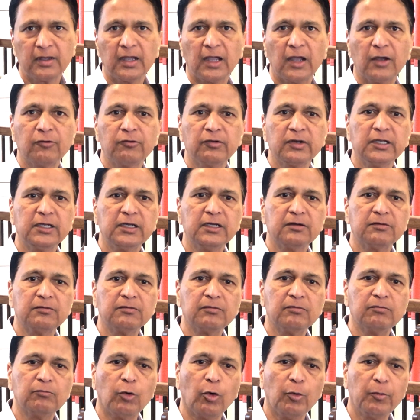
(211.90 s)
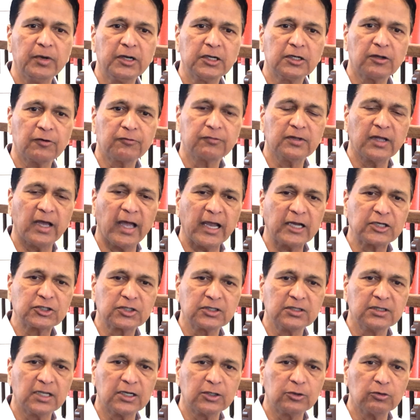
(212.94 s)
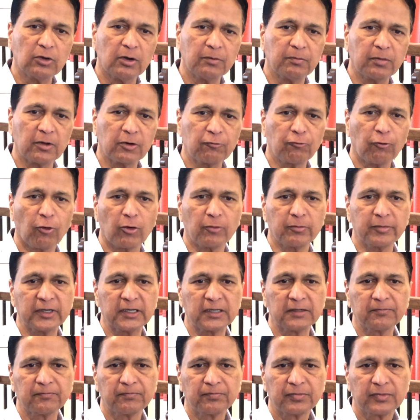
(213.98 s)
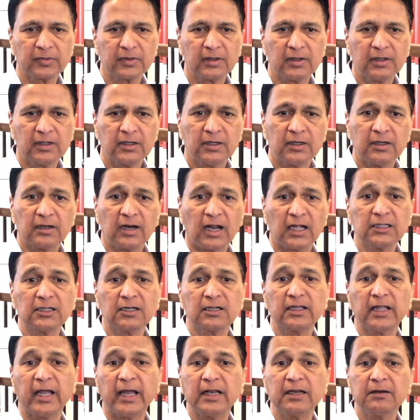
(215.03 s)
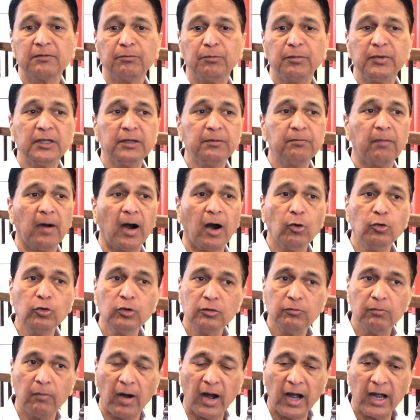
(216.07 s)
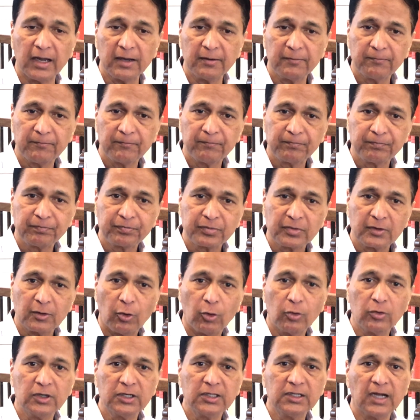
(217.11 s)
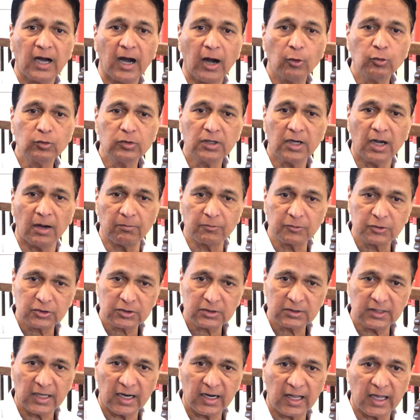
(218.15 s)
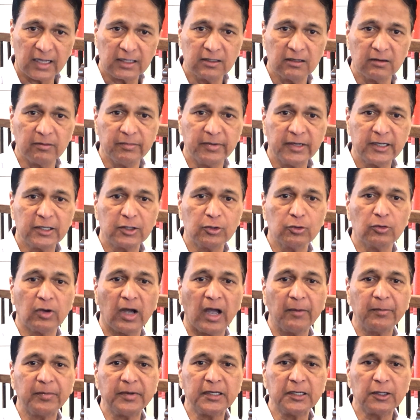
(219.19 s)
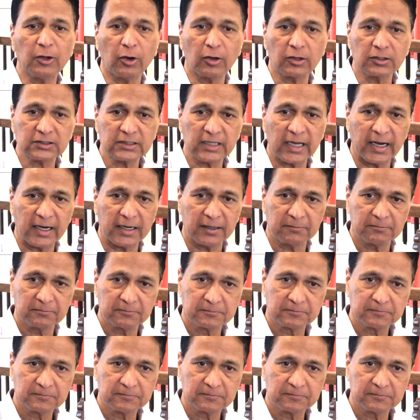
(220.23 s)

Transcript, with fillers: every moment of the action that you are performing, rather than be bound by only the outcomes that either make you happy or sad.